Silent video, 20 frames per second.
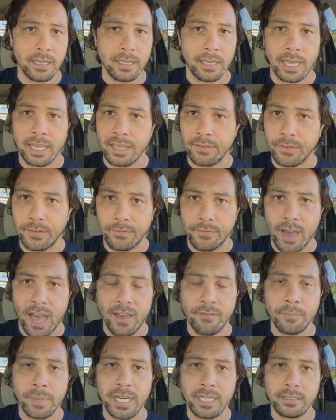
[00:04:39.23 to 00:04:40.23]
I give it
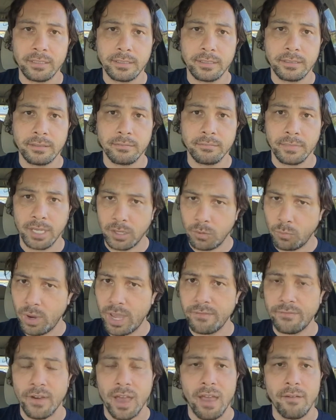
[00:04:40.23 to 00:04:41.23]
5 minutes. It can
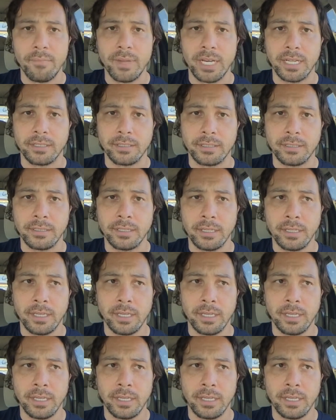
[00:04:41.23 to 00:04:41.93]
wait 5 minutes.